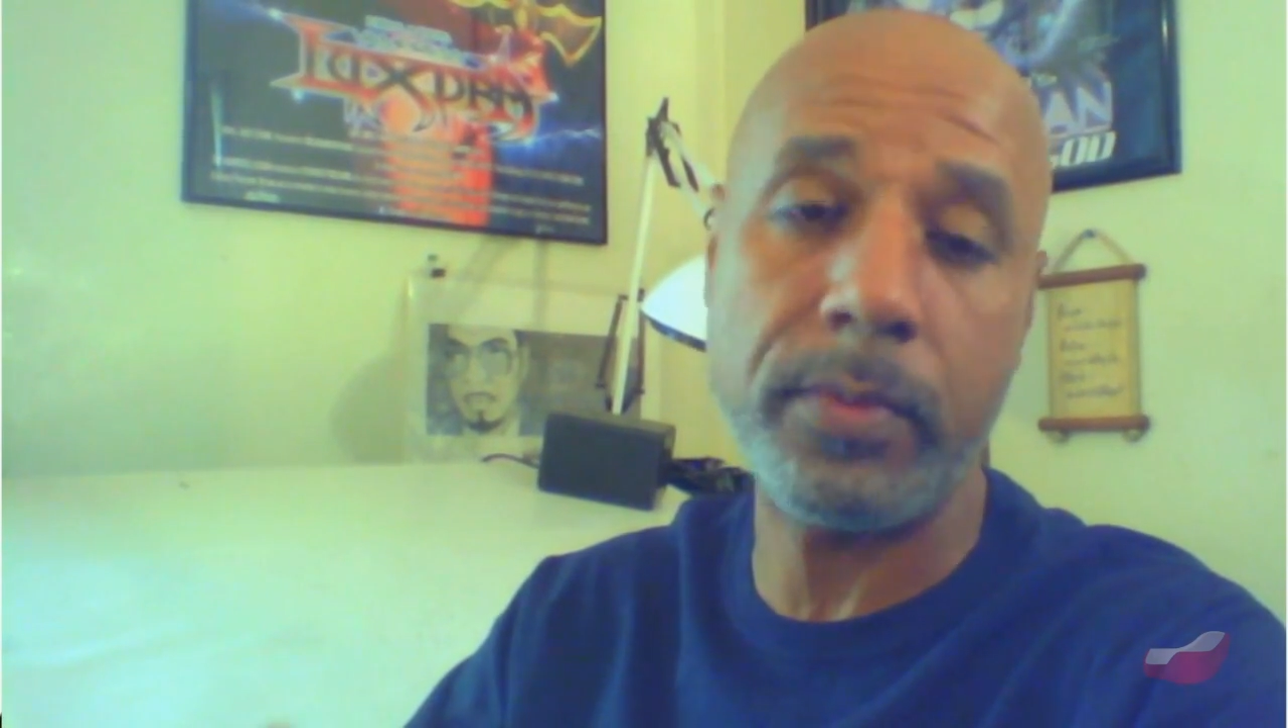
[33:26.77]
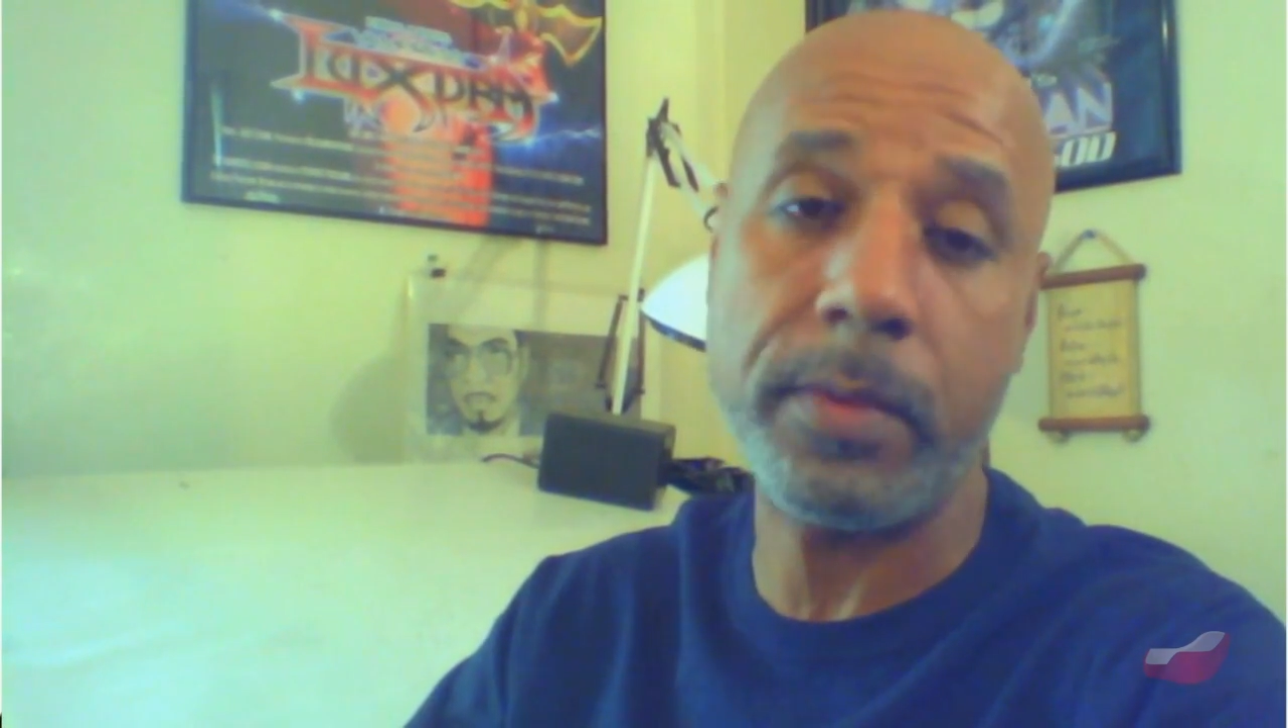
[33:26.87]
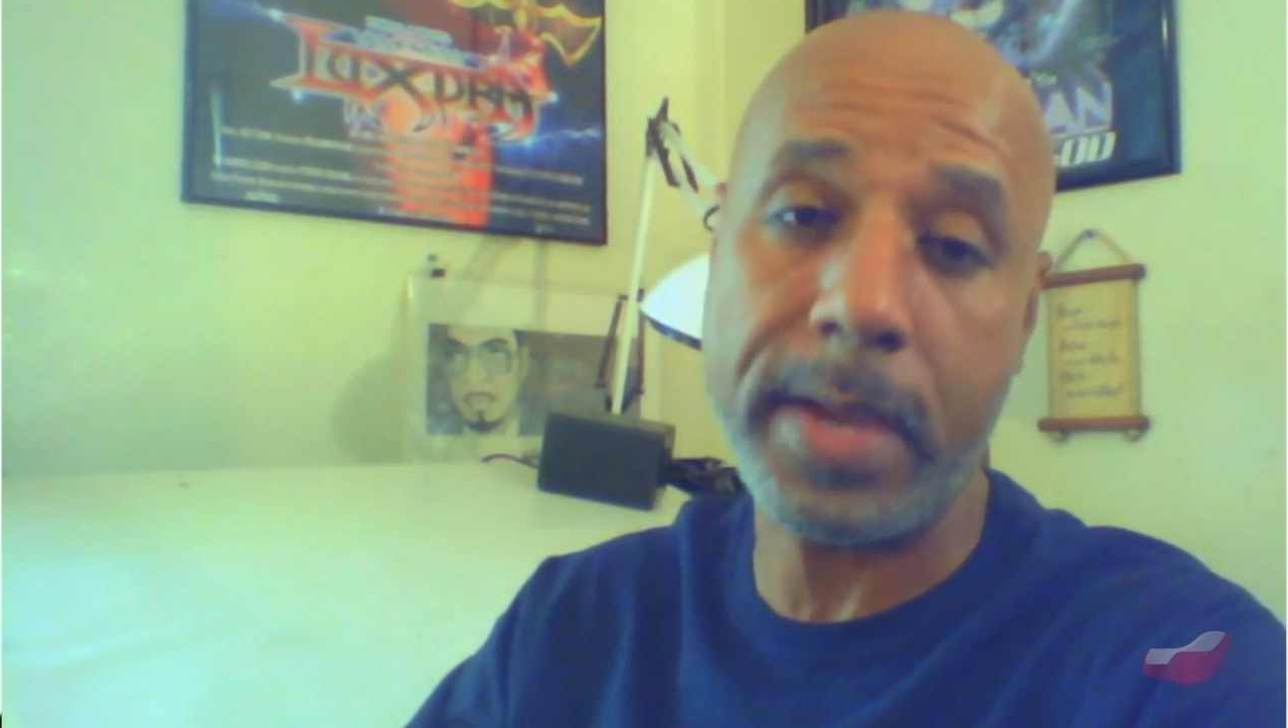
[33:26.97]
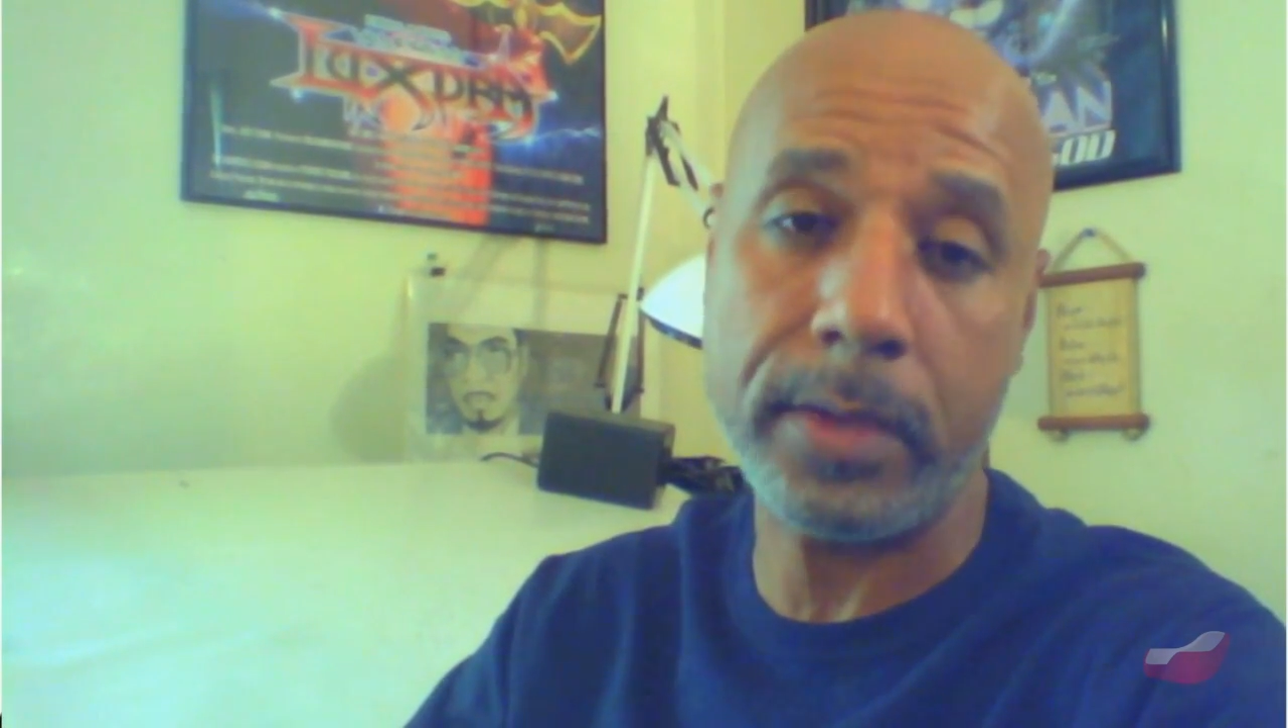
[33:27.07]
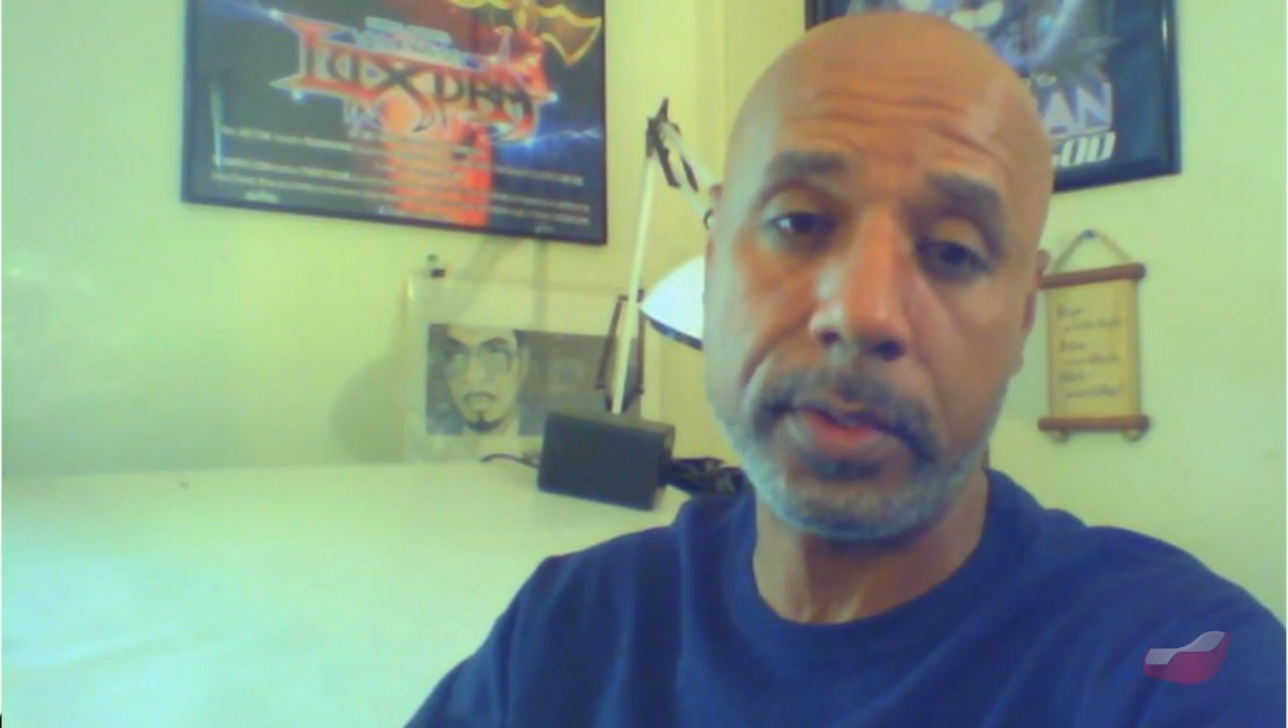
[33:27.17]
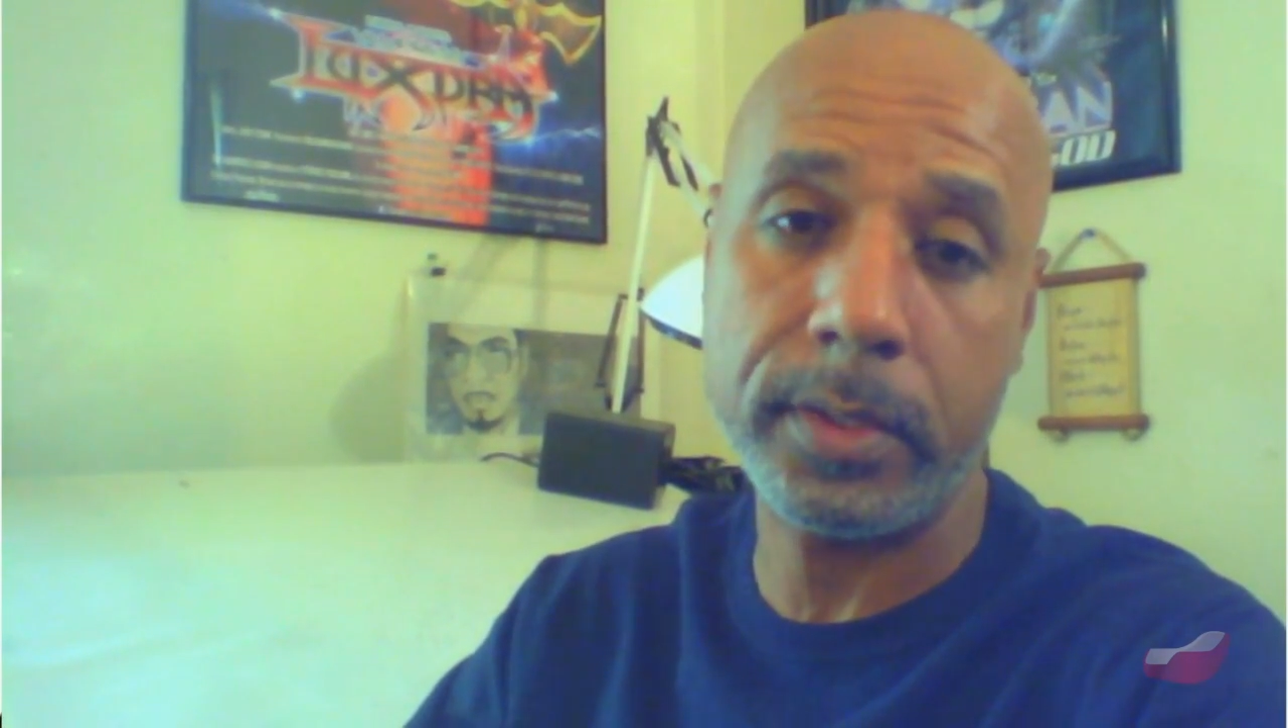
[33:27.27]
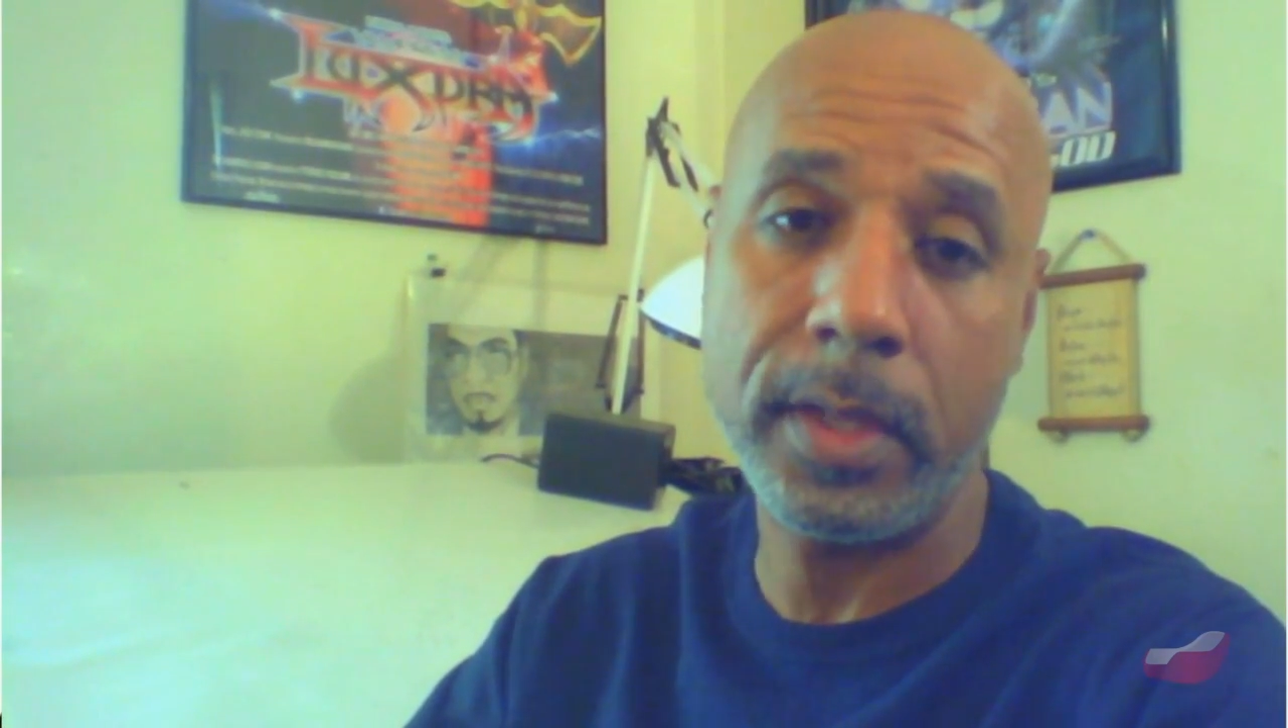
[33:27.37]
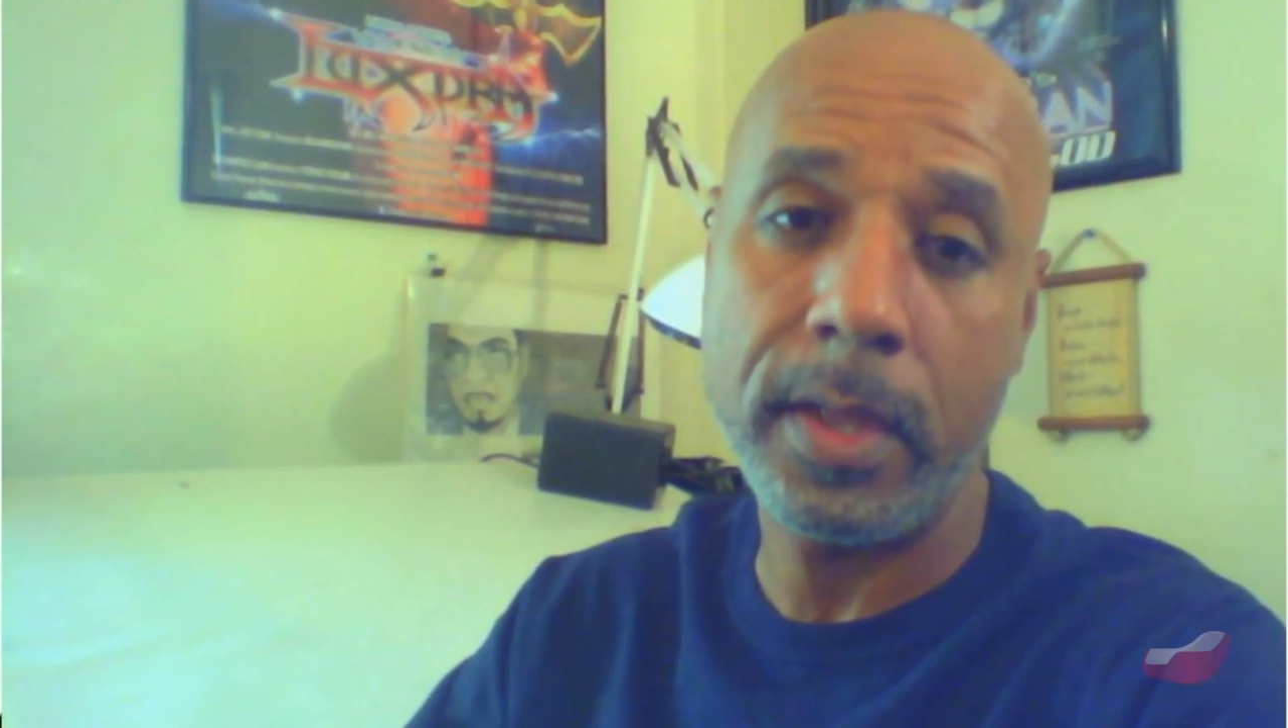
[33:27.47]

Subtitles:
them out.